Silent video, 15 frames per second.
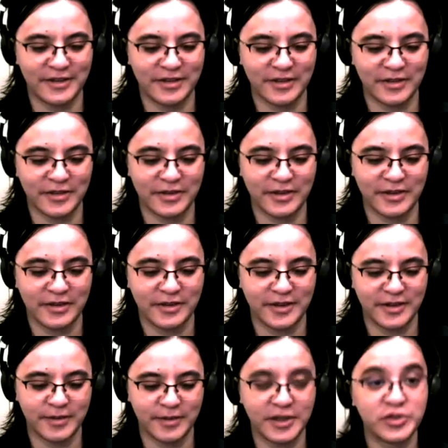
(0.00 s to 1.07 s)
So
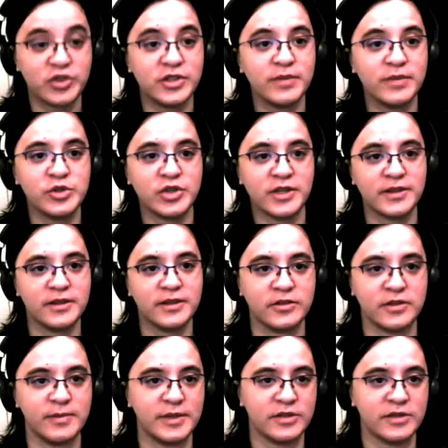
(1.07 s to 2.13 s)
I should double check that those
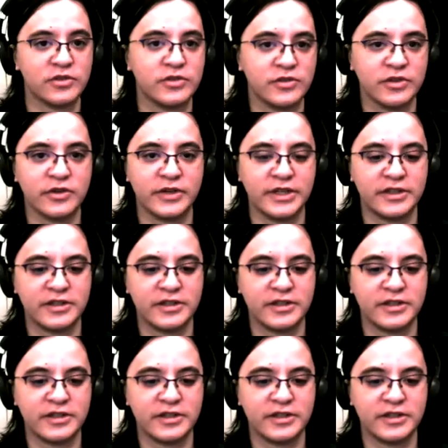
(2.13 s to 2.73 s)
emails are also going